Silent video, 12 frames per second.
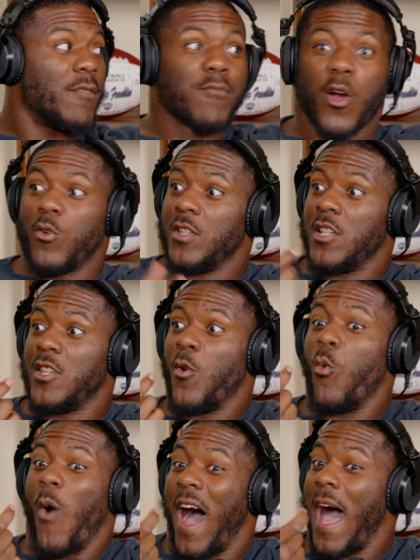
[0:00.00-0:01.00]
Bro, the
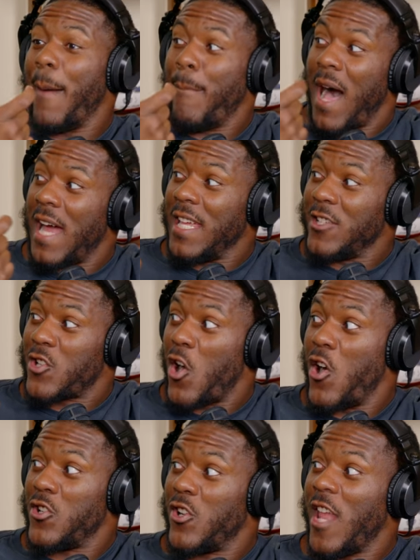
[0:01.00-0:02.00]
wide bodies
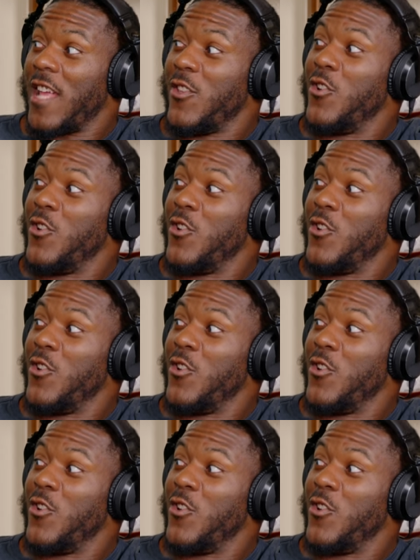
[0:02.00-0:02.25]
charger, like